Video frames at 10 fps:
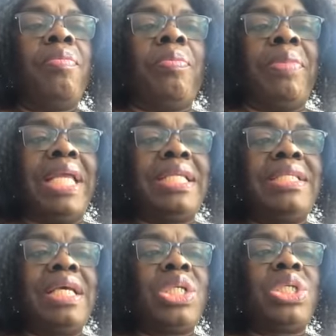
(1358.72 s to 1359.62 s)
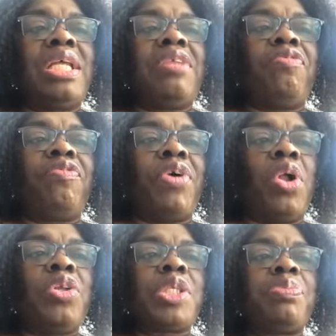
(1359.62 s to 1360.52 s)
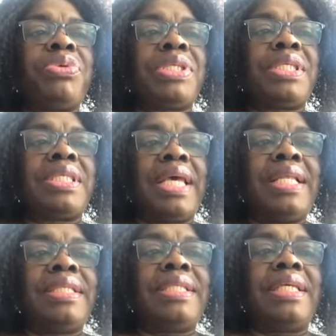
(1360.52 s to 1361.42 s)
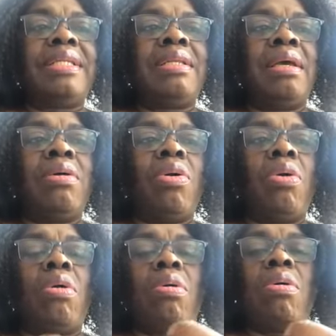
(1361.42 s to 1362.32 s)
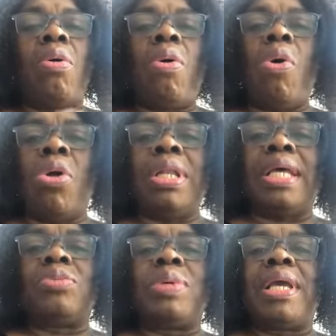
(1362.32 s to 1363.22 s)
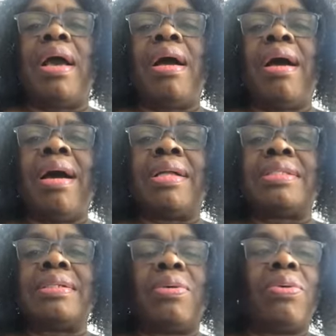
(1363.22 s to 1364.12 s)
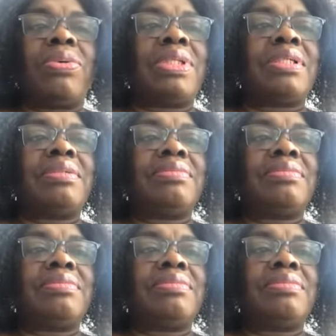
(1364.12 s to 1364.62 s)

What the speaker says: meditation involves presenting all that we are to God,